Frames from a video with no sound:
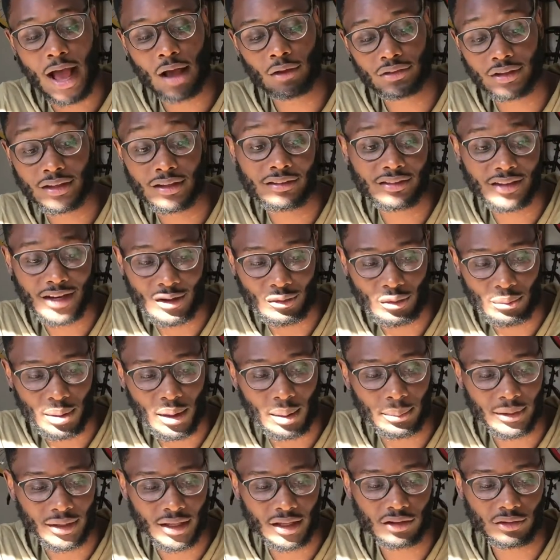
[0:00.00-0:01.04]
and Senate
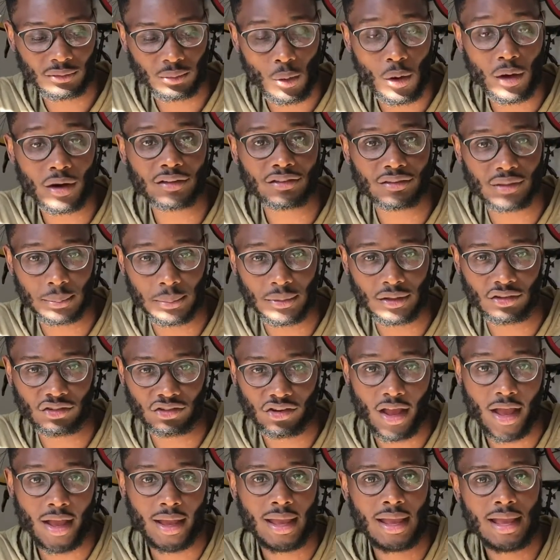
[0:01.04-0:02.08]
Republicans want a stimulus
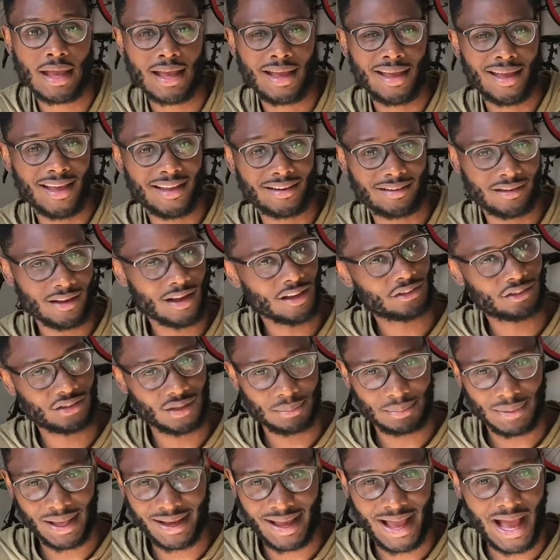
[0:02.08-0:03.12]
check. It does seem
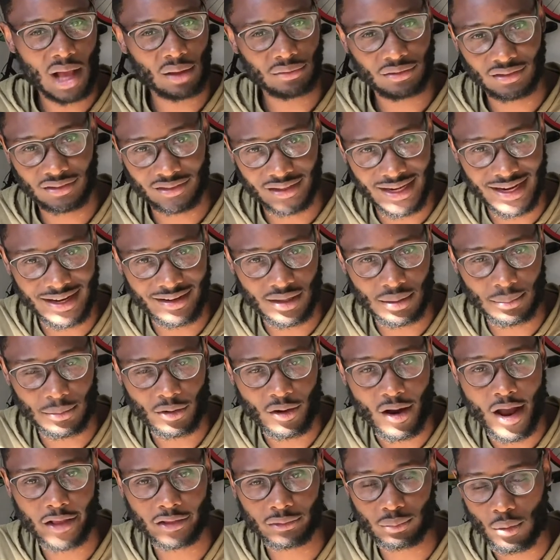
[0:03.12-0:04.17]
like House and Senate
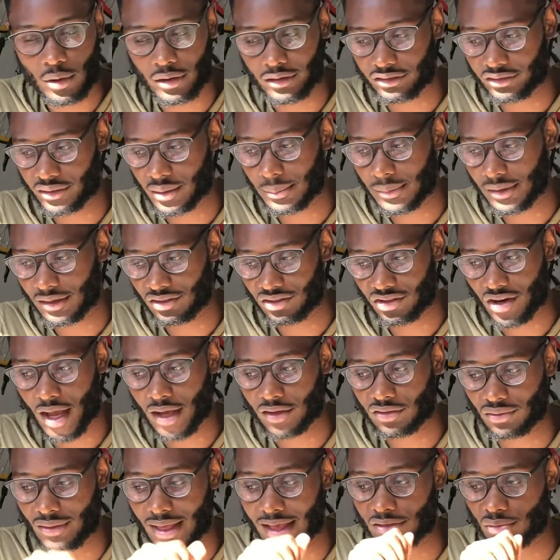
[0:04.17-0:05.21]
Democrats want a stimulus check,
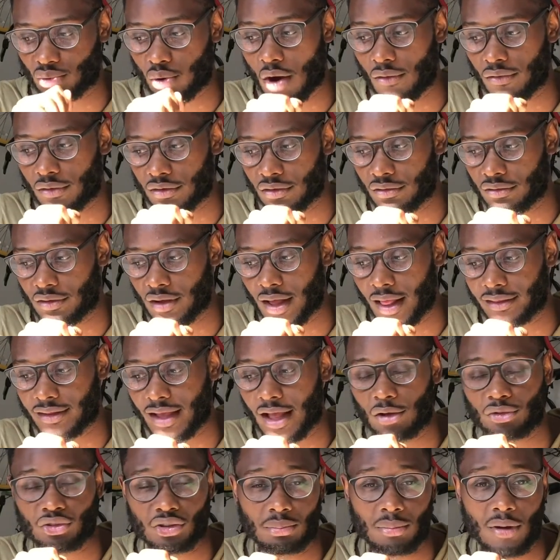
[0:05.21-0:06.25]
so that
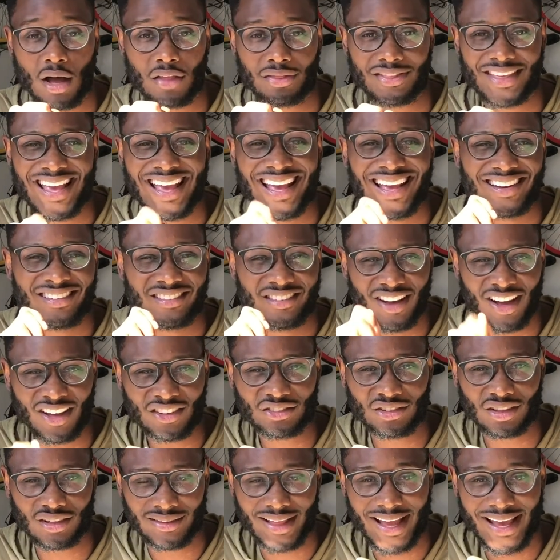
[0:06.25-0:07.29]
$1,200 a month does
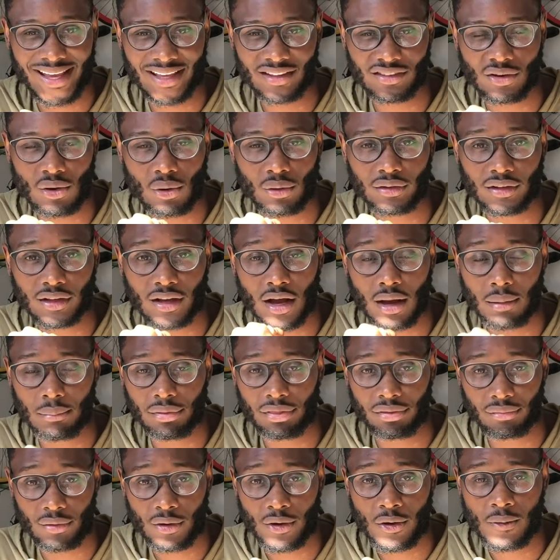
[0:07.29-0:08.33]
look like it's going to come
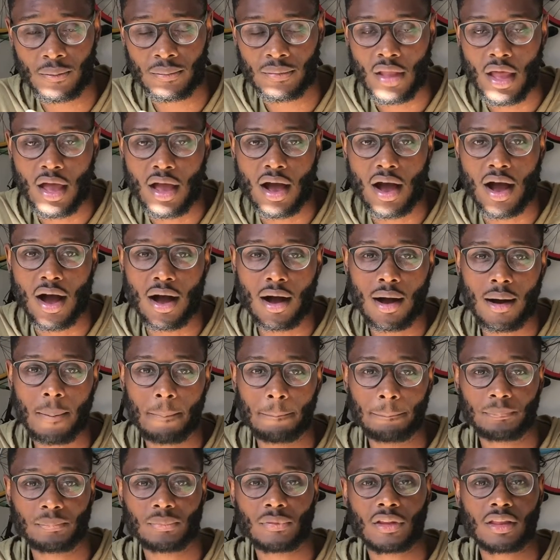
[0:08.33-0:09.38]
through.
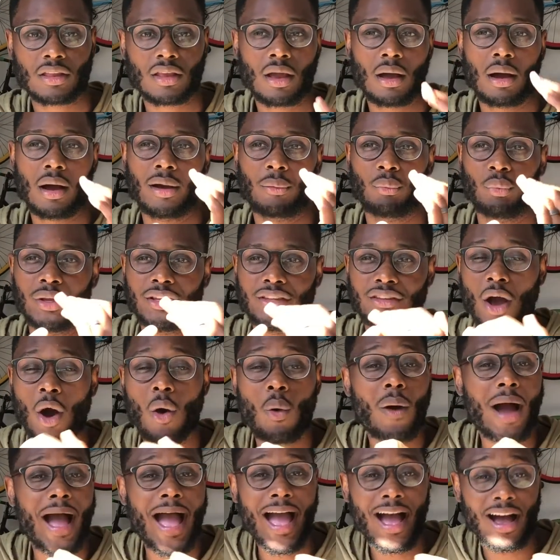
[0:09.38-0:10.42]
We
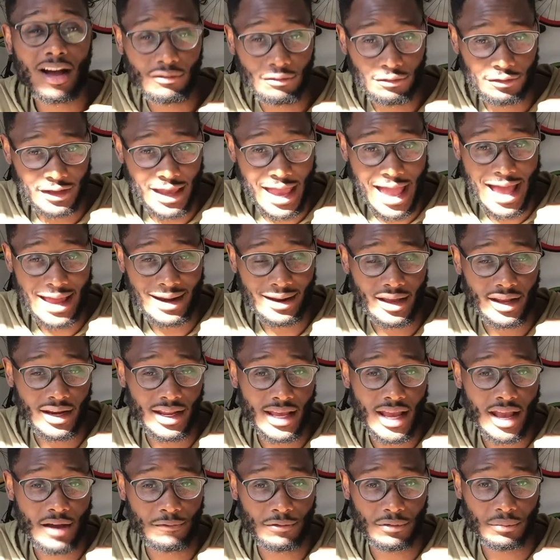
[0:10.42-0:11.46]
don't have yet
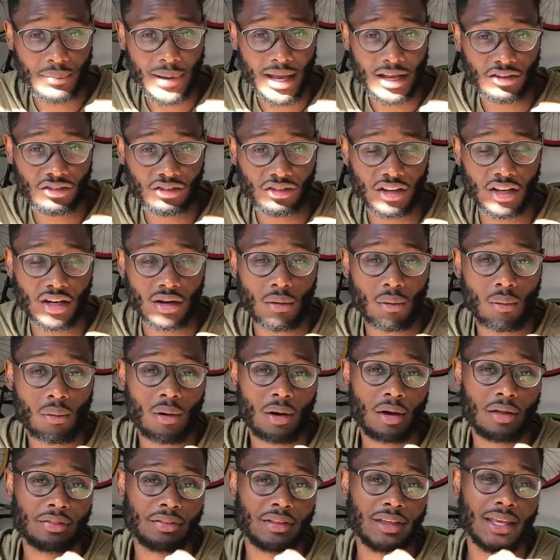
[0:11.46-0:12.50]
any information
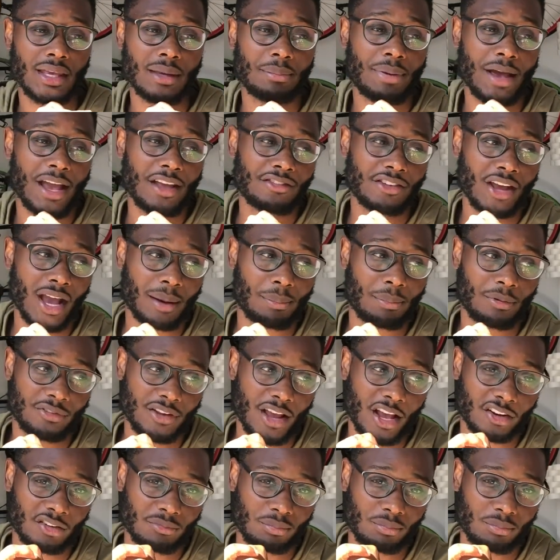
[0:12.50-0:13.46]
on the Paycheck Protection